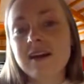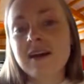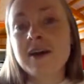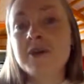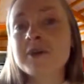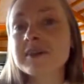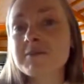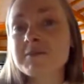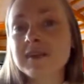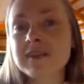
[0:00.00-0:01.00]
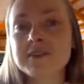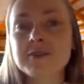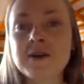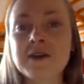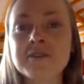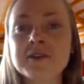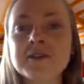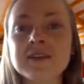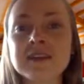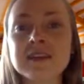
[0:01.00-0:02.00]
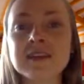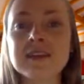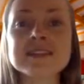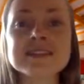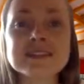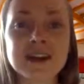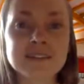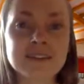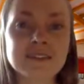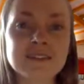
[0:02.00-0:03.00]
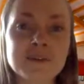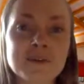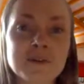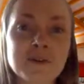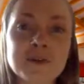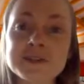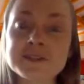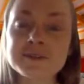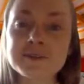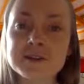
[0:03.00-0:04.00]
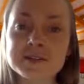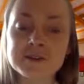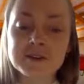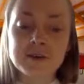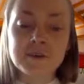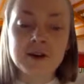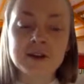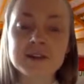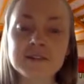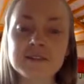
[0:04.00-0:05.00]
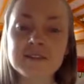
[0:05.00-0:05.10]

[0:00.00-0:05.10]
Or it can be that you have a unique insight into your customers or your market.